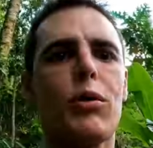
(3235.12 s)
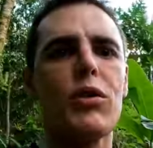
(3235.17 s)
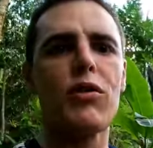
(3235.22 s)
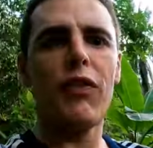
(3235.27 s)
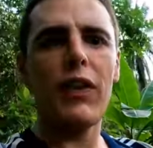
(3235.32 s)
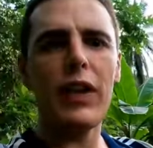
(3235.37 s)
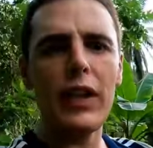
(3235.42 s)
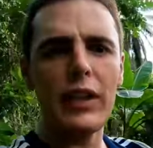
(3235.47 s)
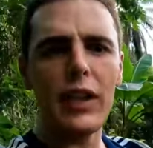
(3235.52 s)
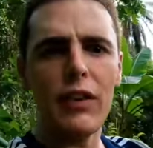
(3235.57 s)

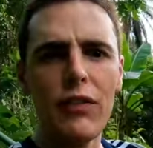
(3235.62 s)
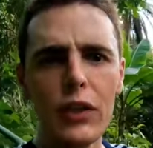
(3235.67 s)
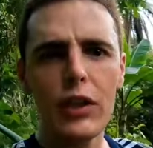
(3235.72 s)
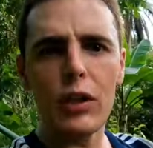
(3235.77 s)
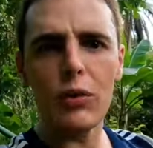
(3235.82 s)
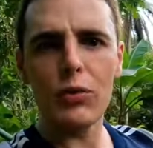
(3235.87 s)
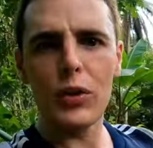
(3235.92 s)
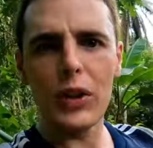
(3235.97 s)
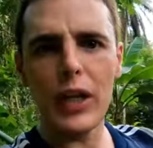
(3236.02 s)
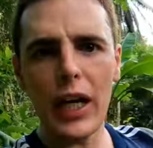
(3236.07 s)
was very
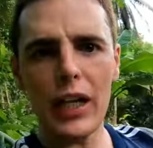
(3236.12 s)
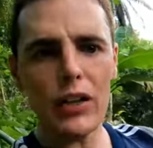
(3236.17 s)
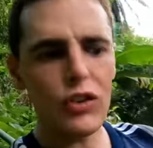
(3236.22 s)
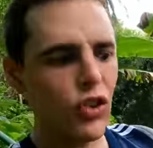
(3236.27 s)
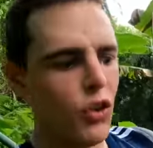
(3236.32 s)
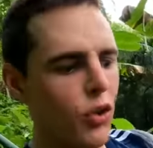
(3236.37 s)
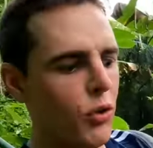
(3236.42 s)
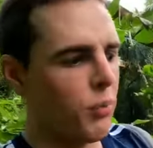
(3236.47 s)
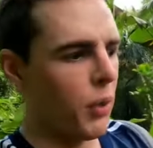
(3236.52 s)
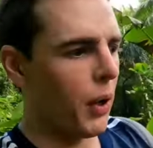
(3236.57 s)
difficult to
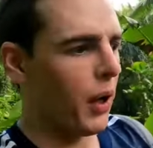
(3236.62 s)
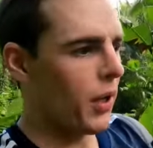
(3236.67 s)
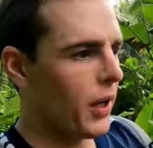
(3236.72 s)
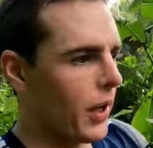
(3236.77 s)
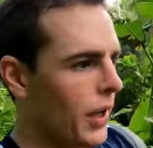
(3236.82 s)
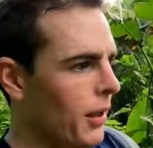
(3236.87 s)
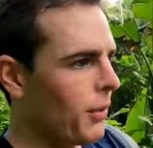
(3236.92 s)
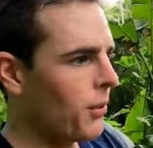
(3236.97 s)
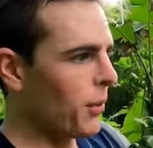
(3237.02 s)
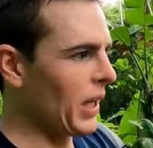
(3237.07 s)
get to,
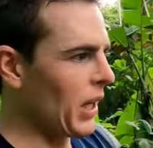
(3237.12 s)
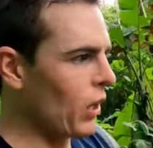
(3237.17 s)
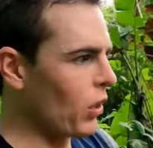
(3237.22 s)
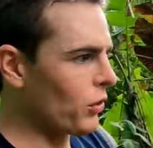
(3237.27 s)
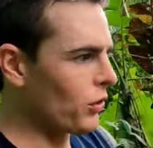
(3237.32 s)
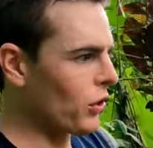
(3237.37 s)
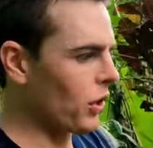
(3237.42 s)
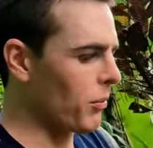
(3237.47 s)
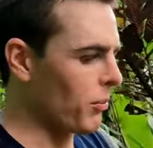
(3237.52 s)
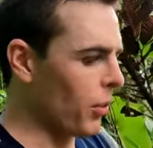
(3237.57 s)
but when I
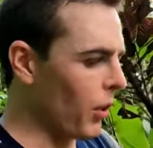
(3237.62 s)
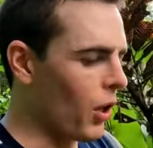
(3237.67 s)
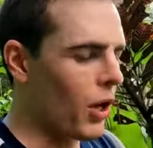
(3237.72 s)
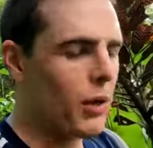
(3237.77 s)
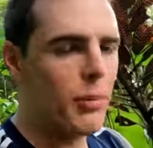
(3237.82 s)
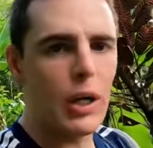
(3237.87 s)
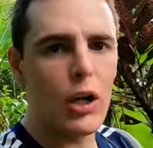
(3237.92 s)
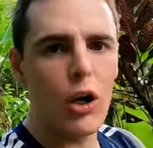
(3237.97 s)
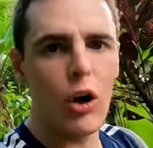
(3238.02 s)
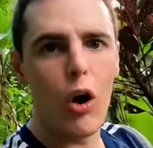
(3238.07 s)
got to the
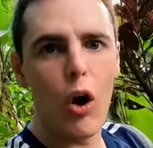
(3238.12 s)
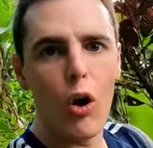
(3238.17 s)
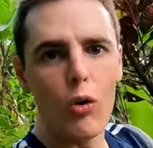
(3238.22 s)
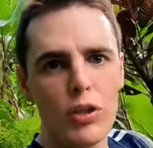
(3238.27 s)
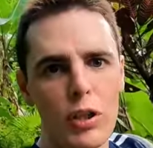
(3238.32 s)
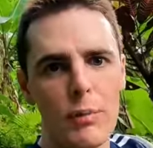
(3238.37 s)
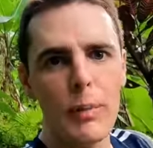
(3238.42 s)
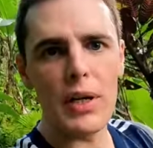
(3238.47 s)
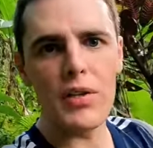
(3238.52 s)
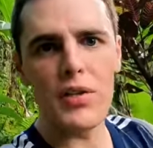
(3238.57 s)
bottom I got
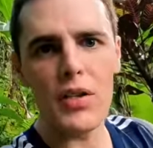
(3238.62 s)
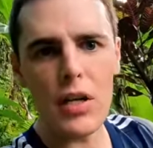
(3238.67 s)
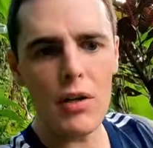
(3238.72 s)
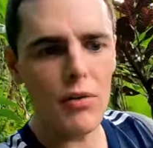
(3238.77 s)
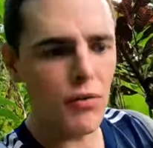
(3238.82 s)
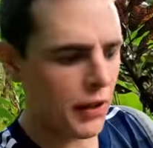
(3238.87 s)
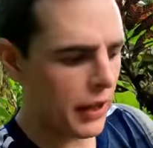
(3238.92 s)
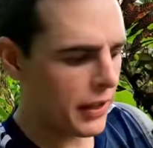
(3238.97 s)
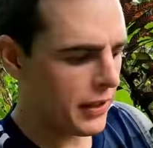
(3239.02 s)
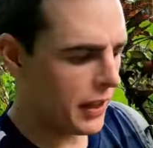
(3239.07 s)
all to
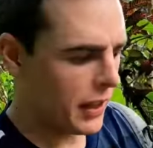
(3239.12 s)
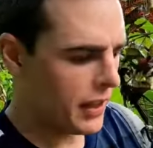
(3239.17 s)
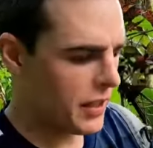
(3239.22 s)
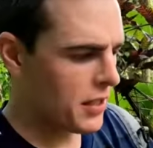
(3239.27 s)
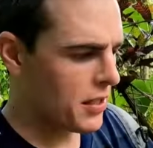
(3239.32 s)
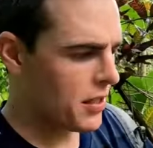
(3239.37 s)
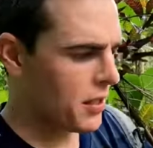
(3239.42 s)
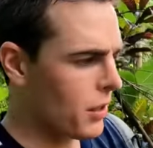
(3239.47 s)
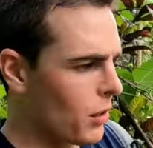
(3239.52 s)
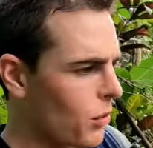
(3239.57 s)
myself, that
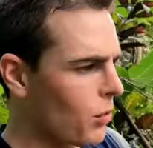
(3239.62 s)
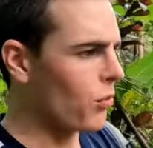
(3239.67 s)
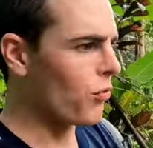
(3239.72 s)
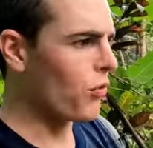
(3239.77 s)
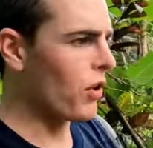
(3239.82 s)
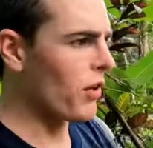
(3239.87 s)
nice little